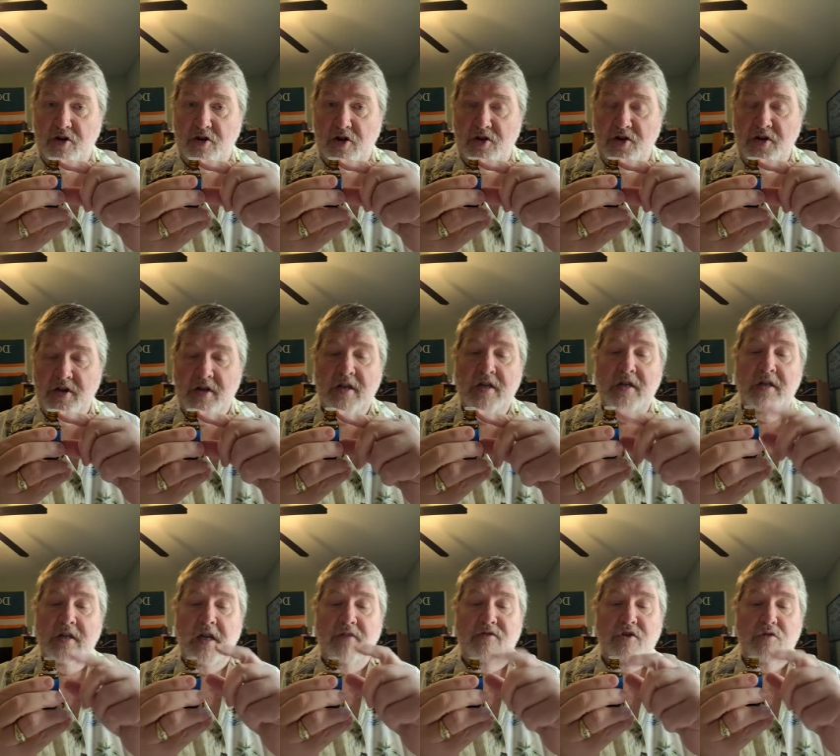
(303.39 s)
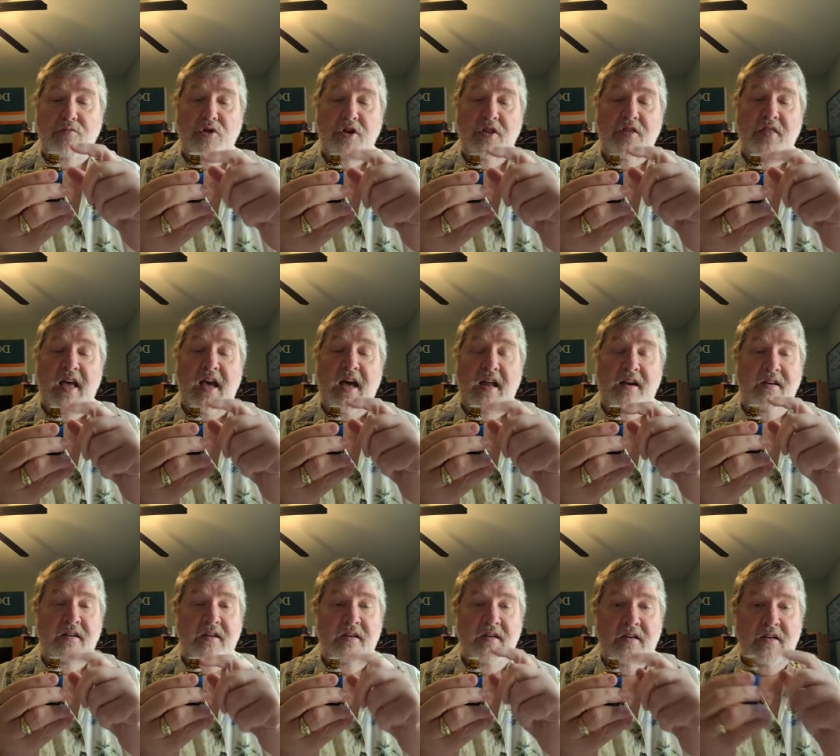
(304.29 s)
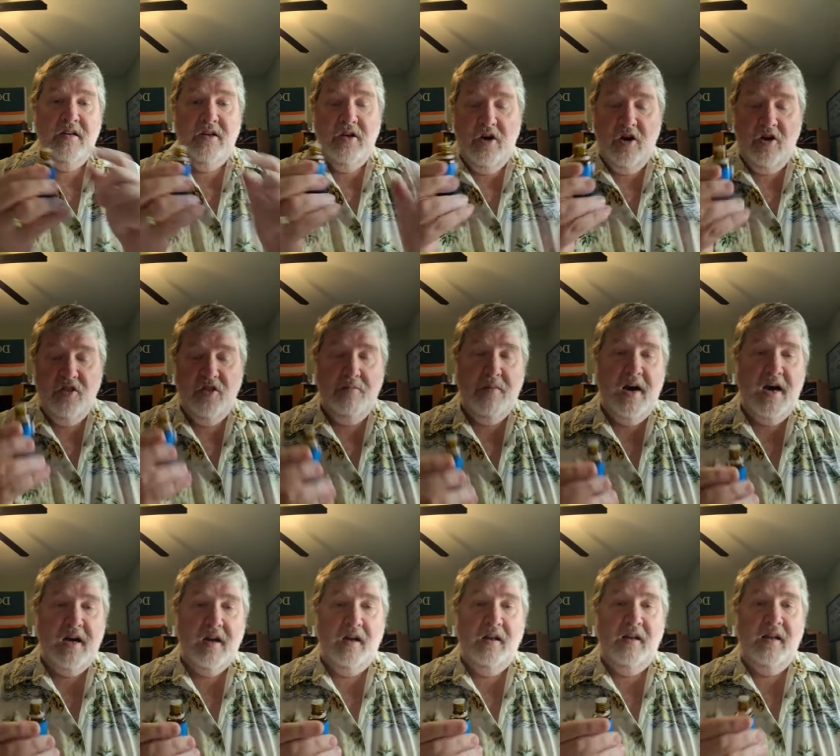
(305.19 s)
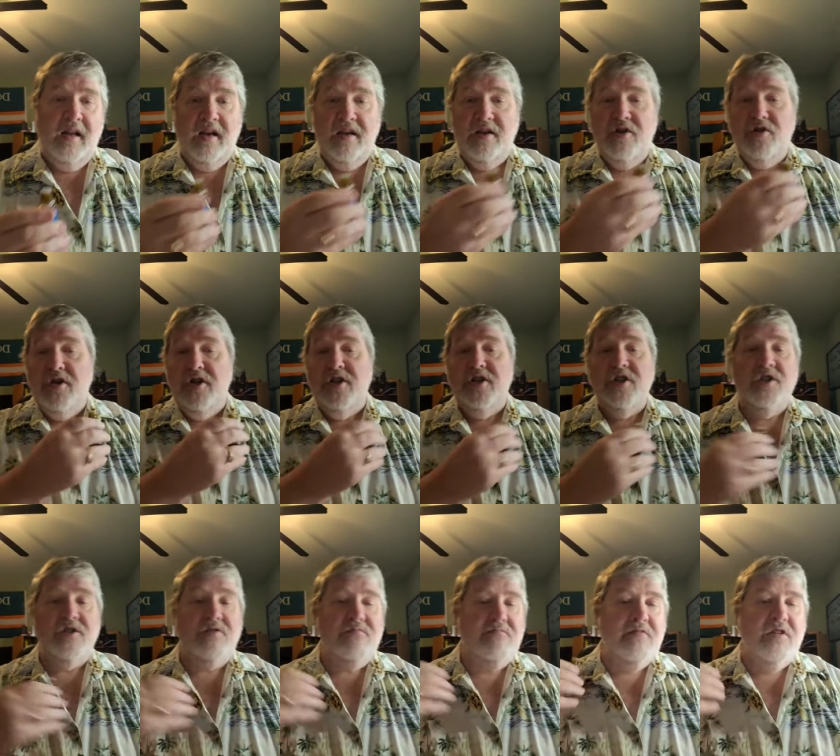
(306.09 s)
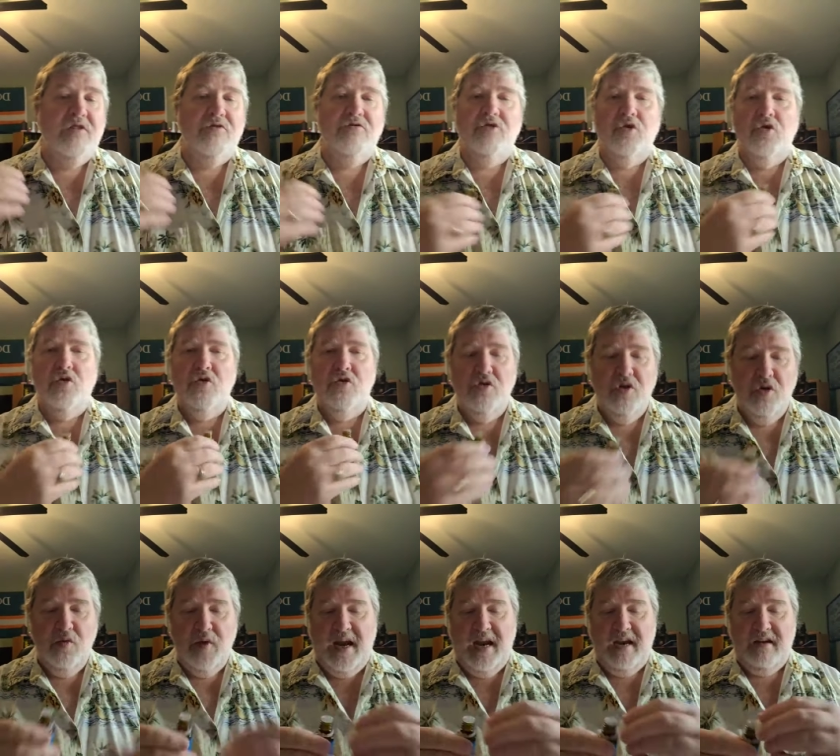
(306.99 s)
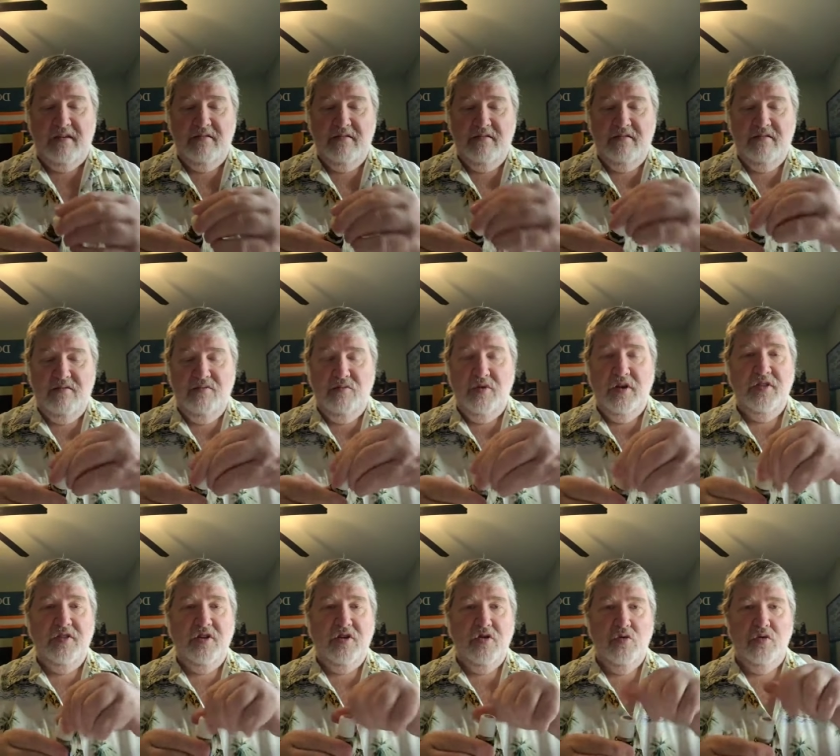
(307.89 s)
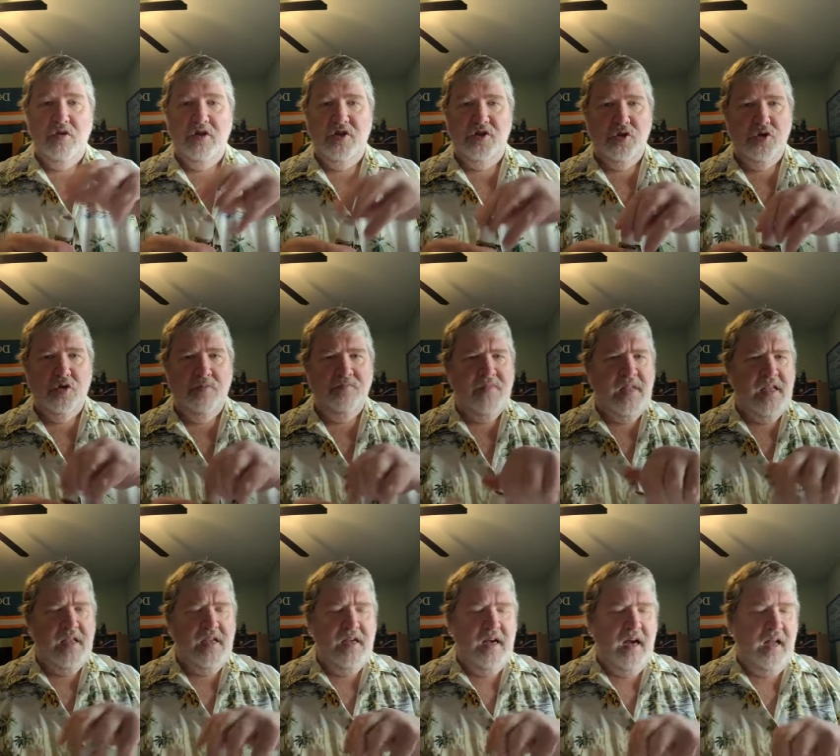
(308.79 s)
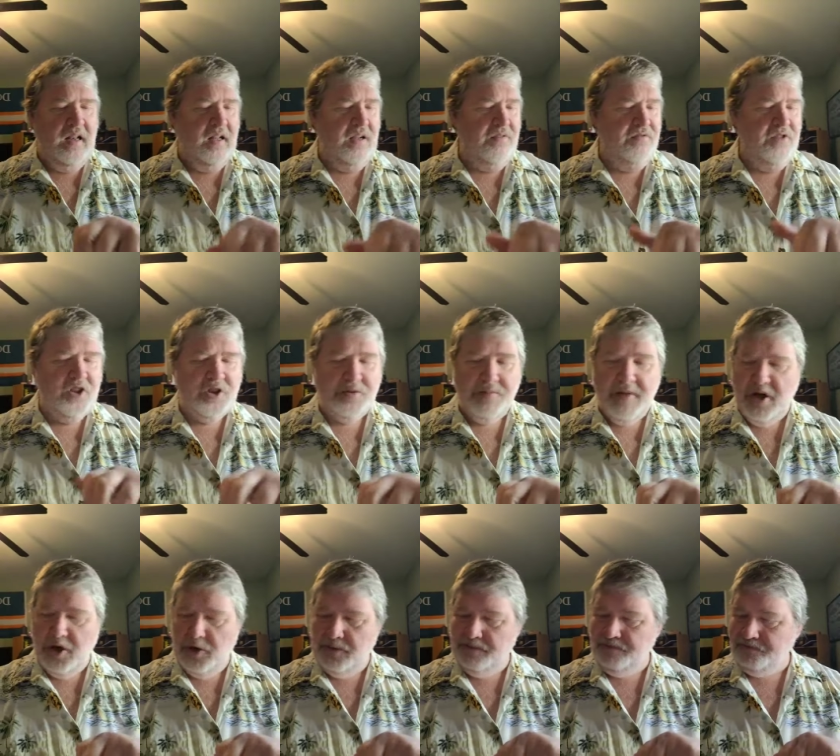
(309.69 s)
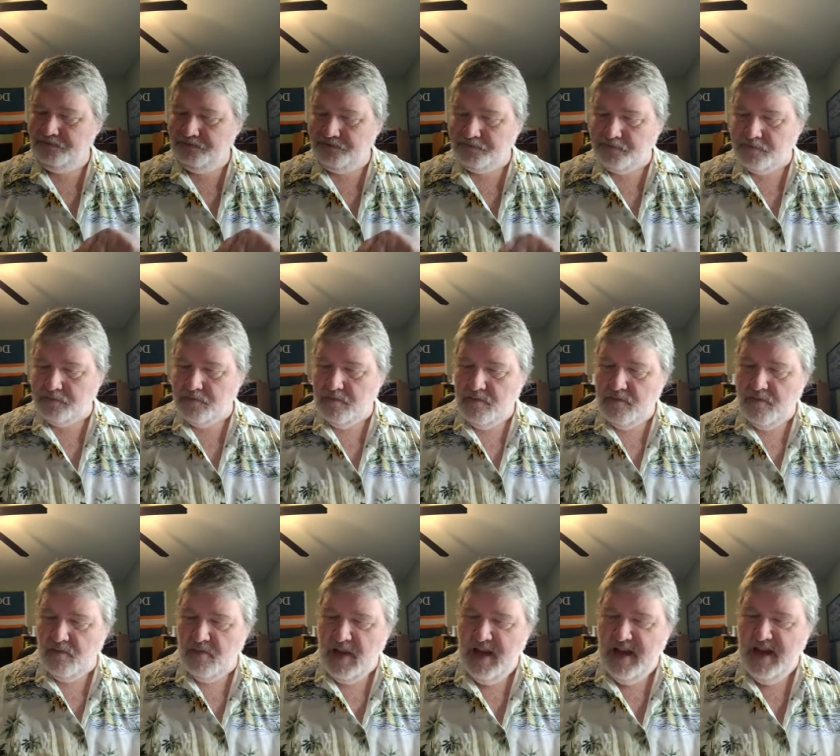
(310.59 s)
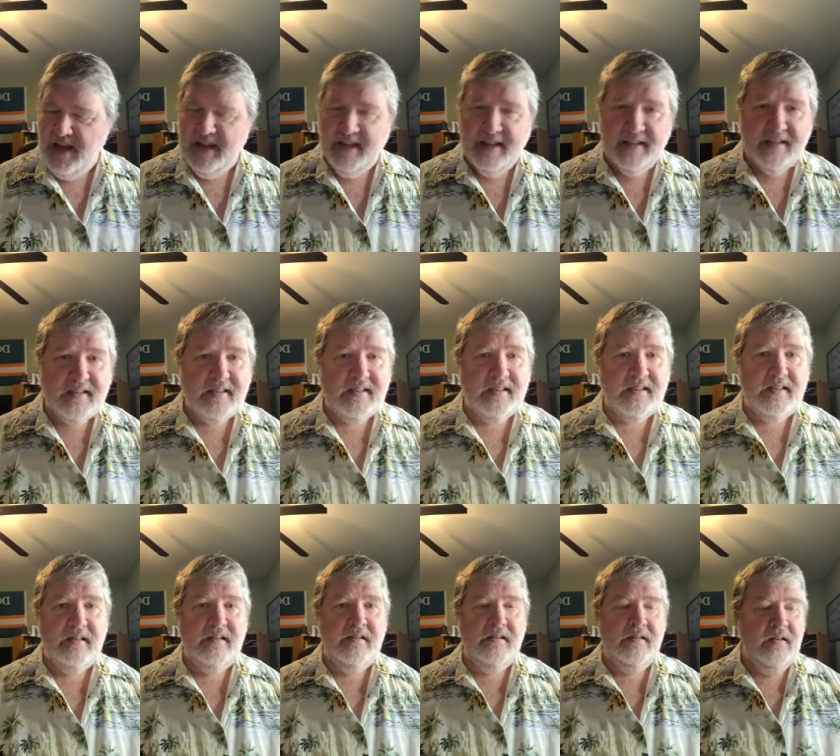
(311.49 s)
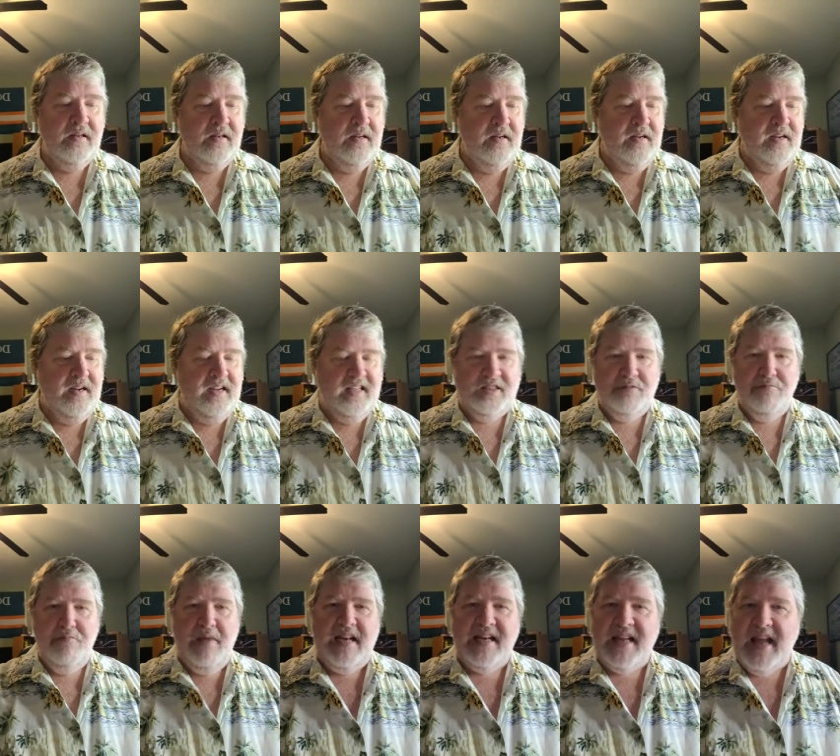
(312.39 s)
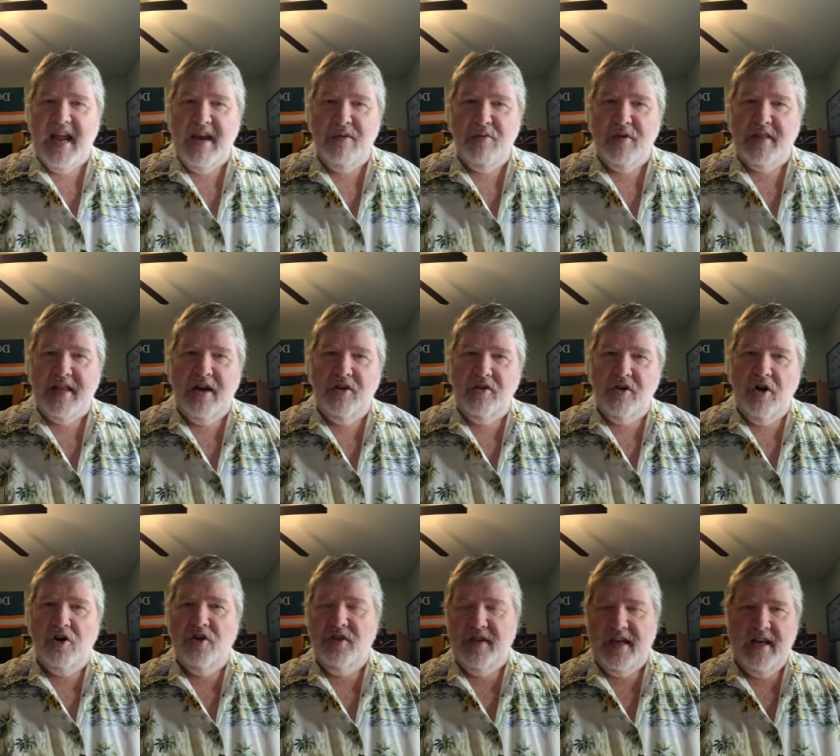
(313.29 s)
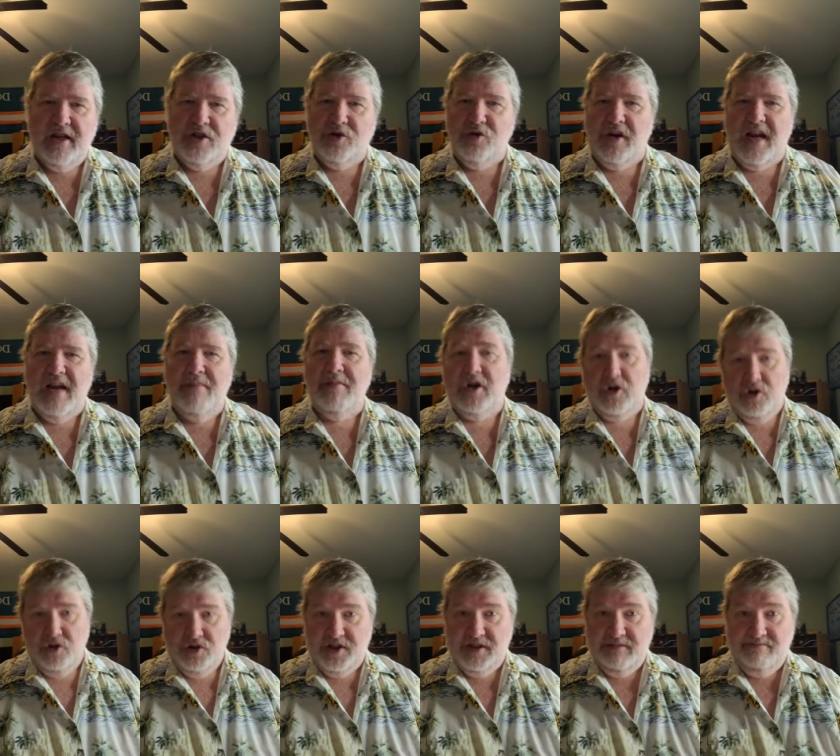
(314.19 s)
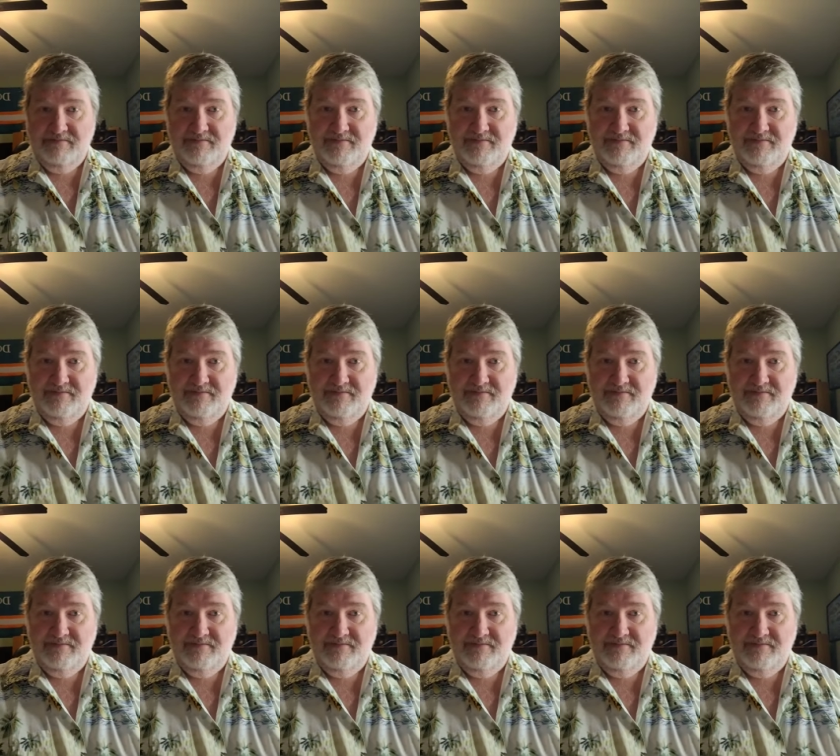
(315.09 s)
called, if you put that on the bottle and you can just roll away with the Cool Azul. I love the smell. It's Bengay without all the extra chemicals.